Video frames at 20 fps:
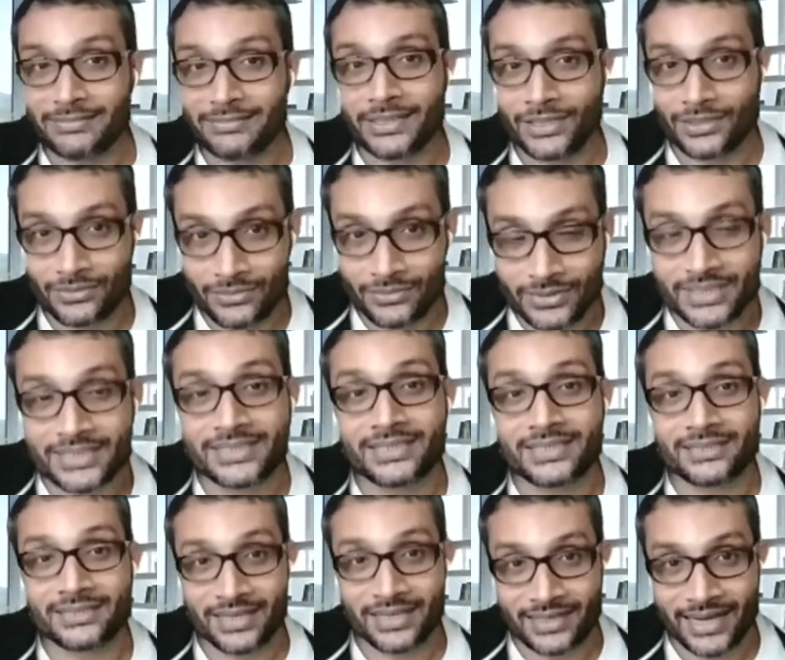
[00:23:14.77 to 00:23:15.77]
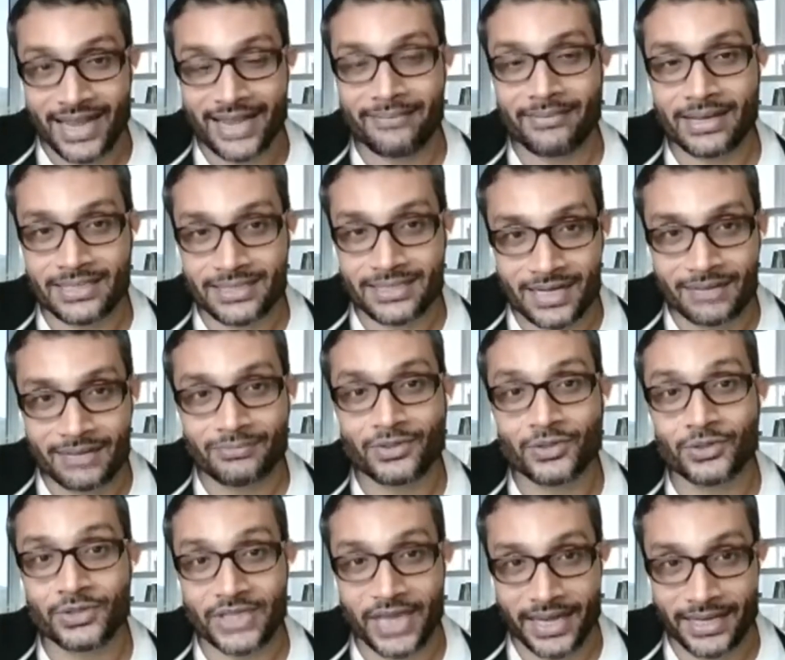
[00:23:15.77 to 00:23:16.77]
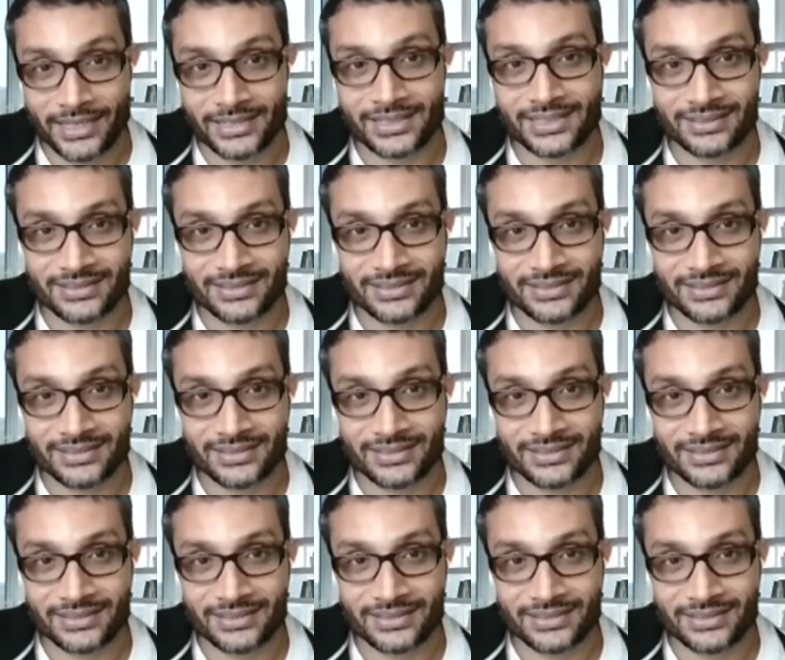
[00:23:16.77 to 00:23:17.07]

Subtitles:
been, the time has come to change,